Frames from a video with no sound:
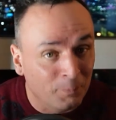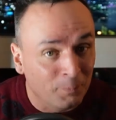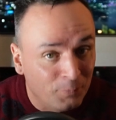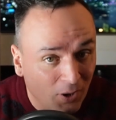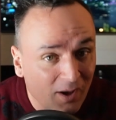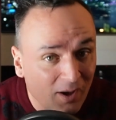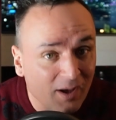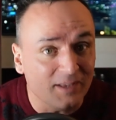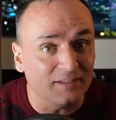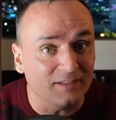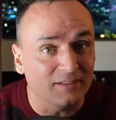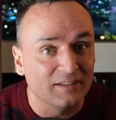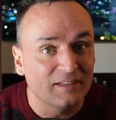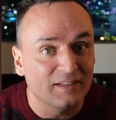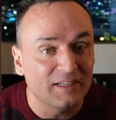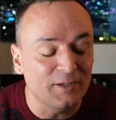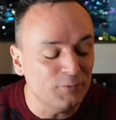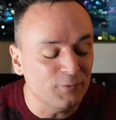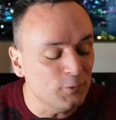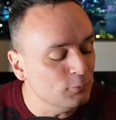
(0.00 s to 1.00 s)
But
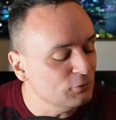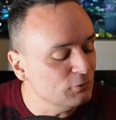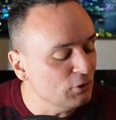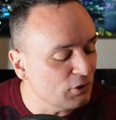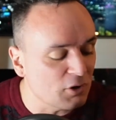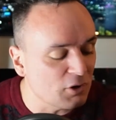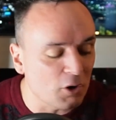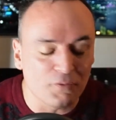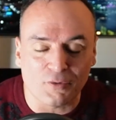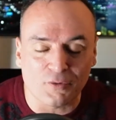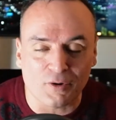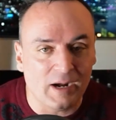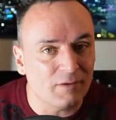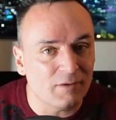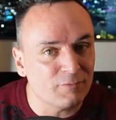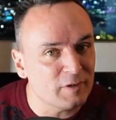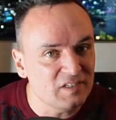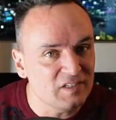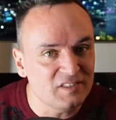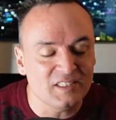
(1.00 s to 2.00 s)
if you look over
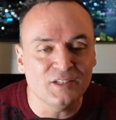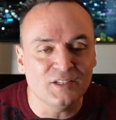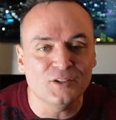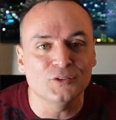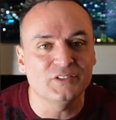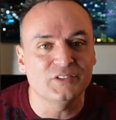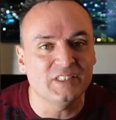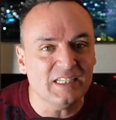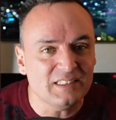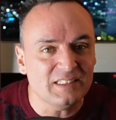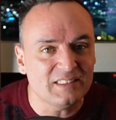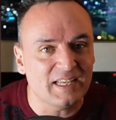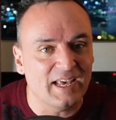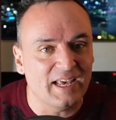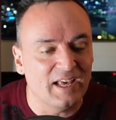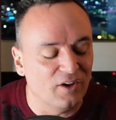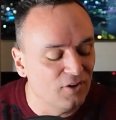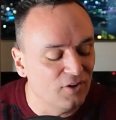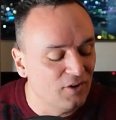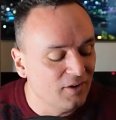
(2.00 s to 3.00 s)
every single
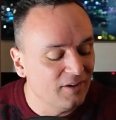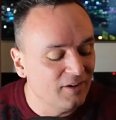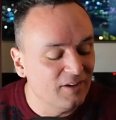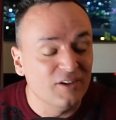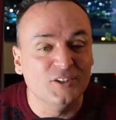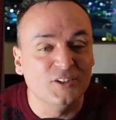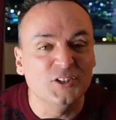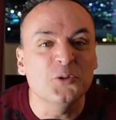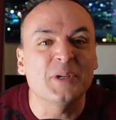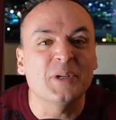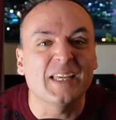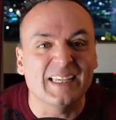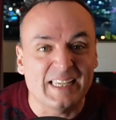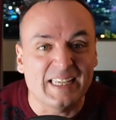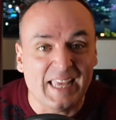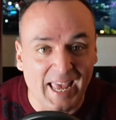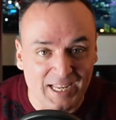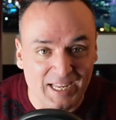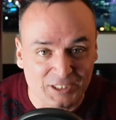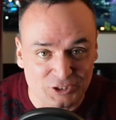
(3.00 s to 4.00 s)
detail, you can
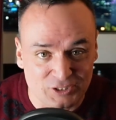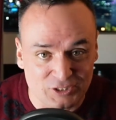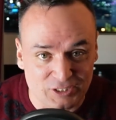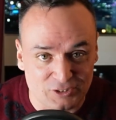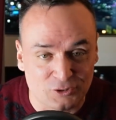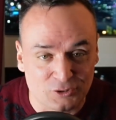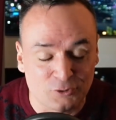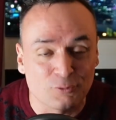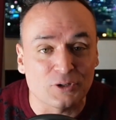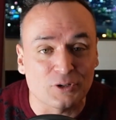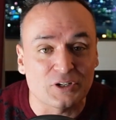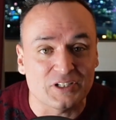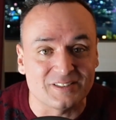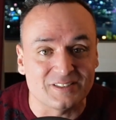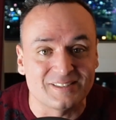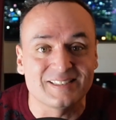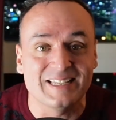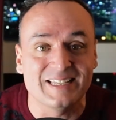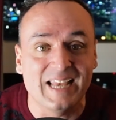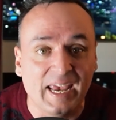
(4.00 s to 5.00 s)
catch these
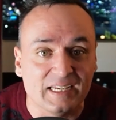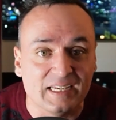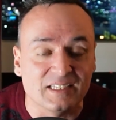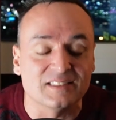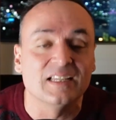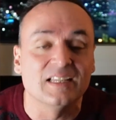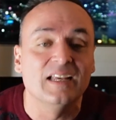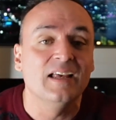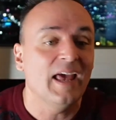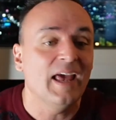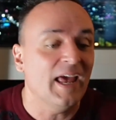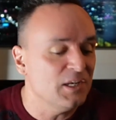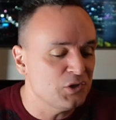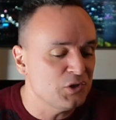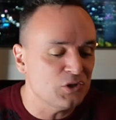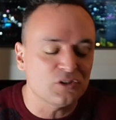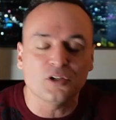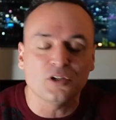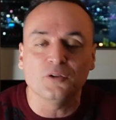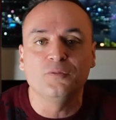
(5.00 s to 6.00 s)
crooked snakes and
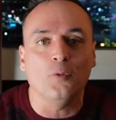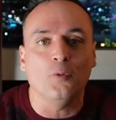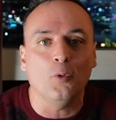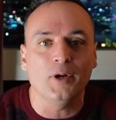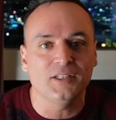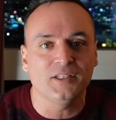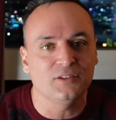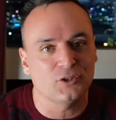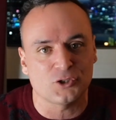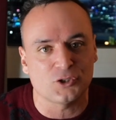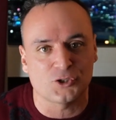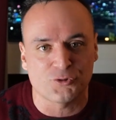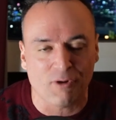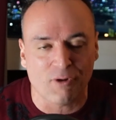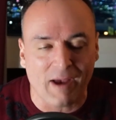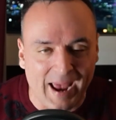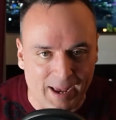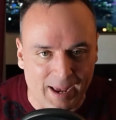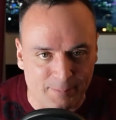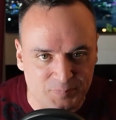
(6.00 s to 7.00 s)
just avoid their
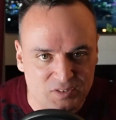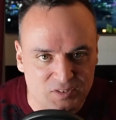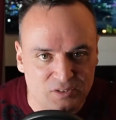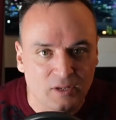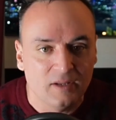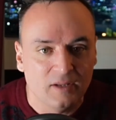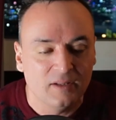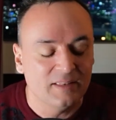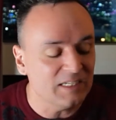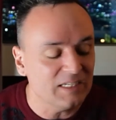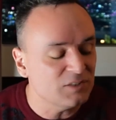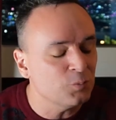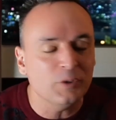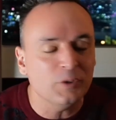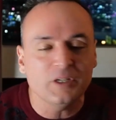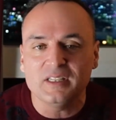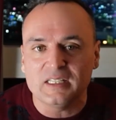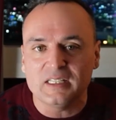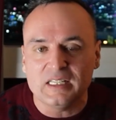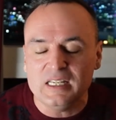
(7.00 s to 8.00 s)
traps. That's
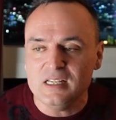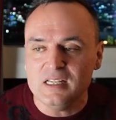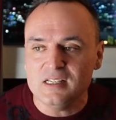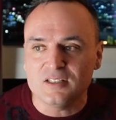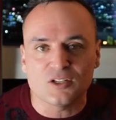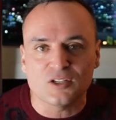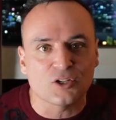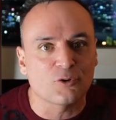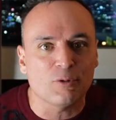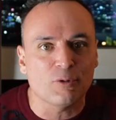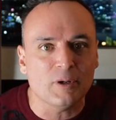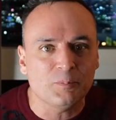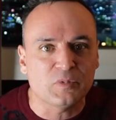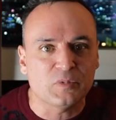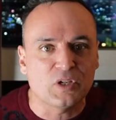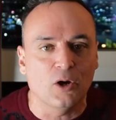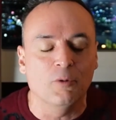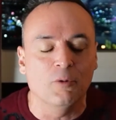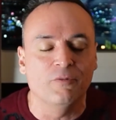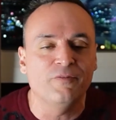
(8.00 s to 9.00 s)
one of the keys to
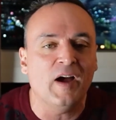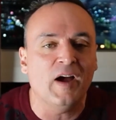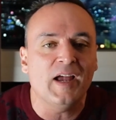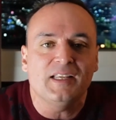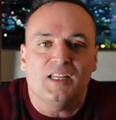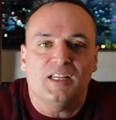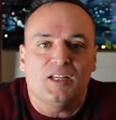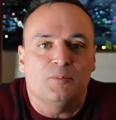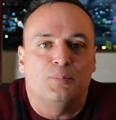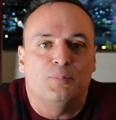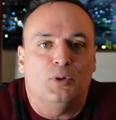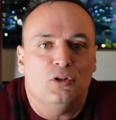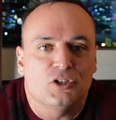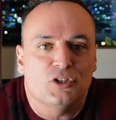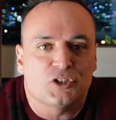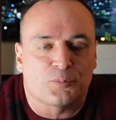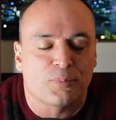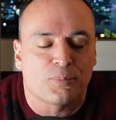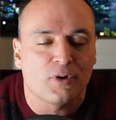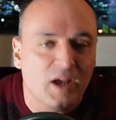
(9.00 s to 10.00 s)
crypto, finding
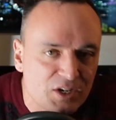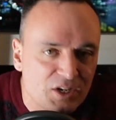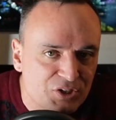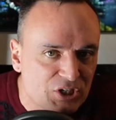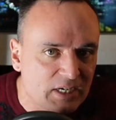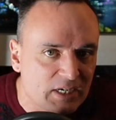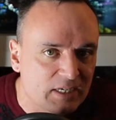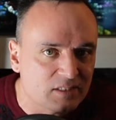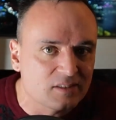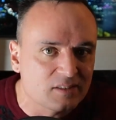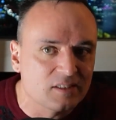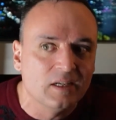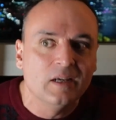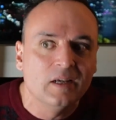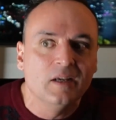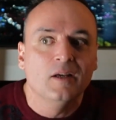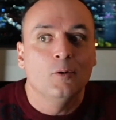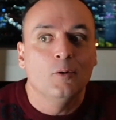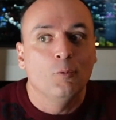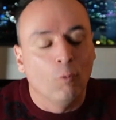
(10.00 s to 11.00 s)
bullish projects.
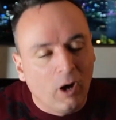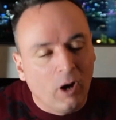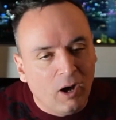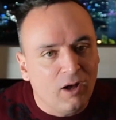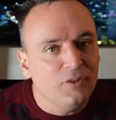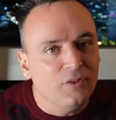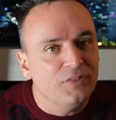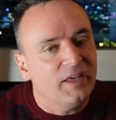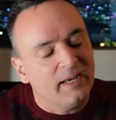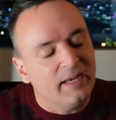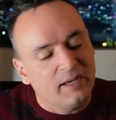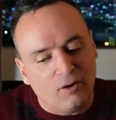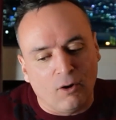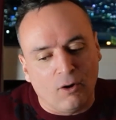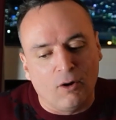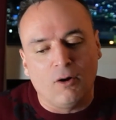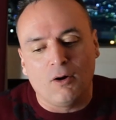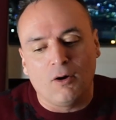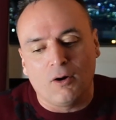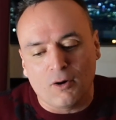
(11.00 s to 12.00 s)
While they
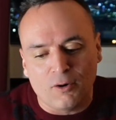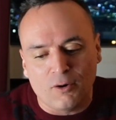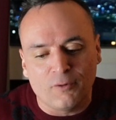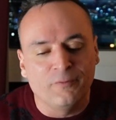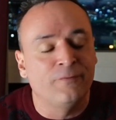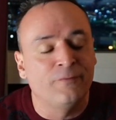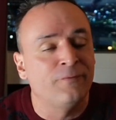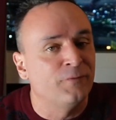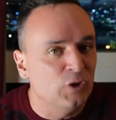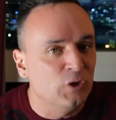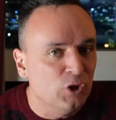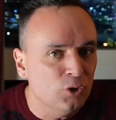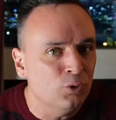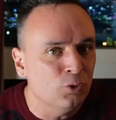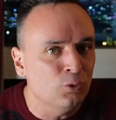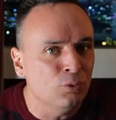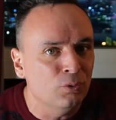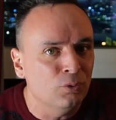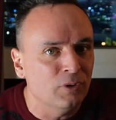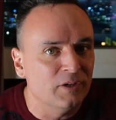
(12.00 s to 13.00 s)
are
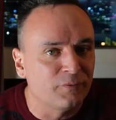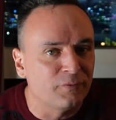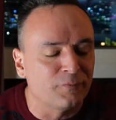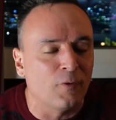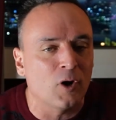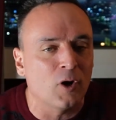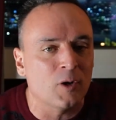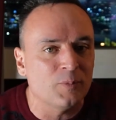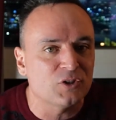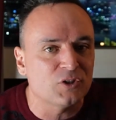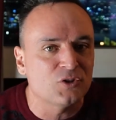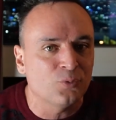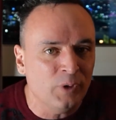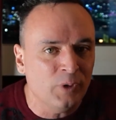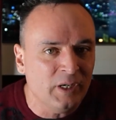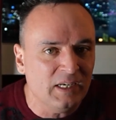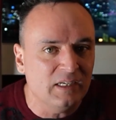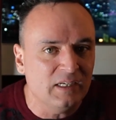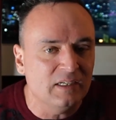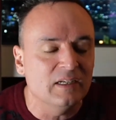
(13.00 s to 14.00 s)
few and far
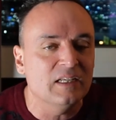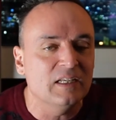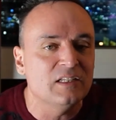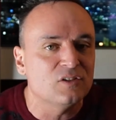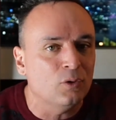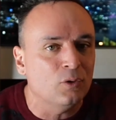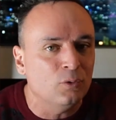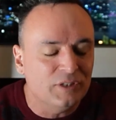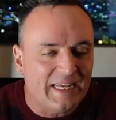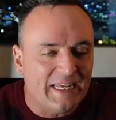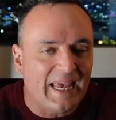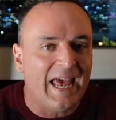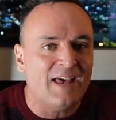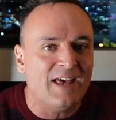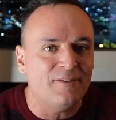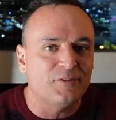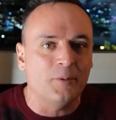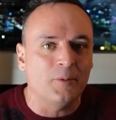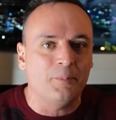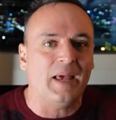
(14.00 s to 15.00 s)
between, is only
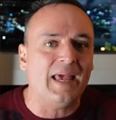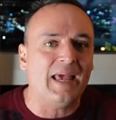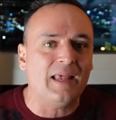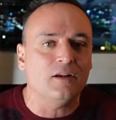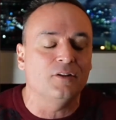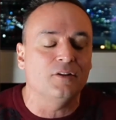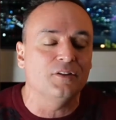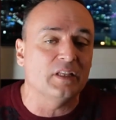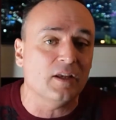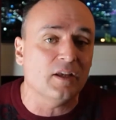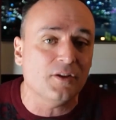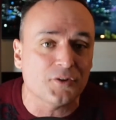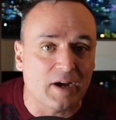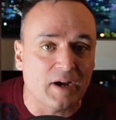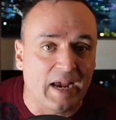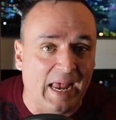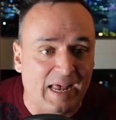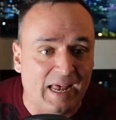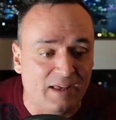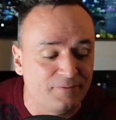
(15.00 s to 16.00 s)
half the battle. The other
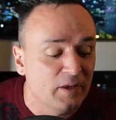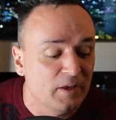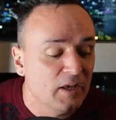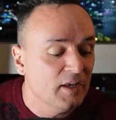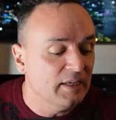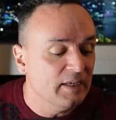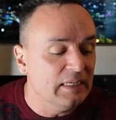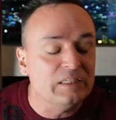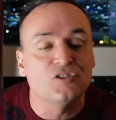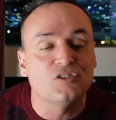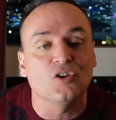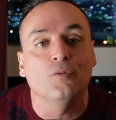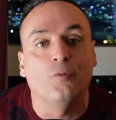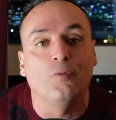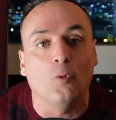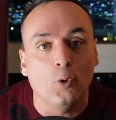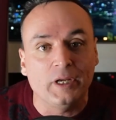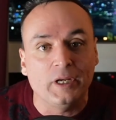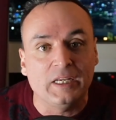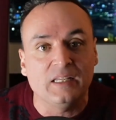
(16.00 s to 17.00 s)
half is
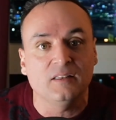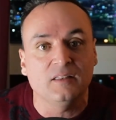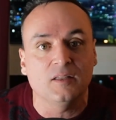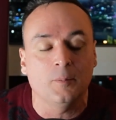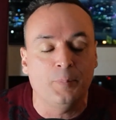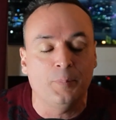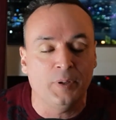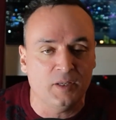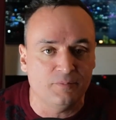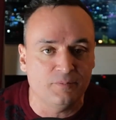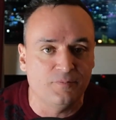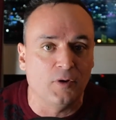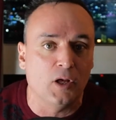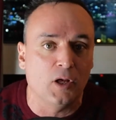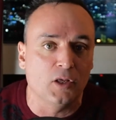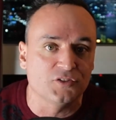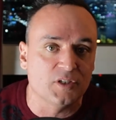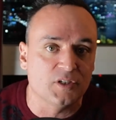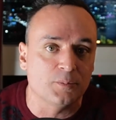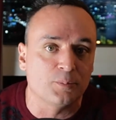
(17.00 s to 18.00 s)
avoiding the pitfalls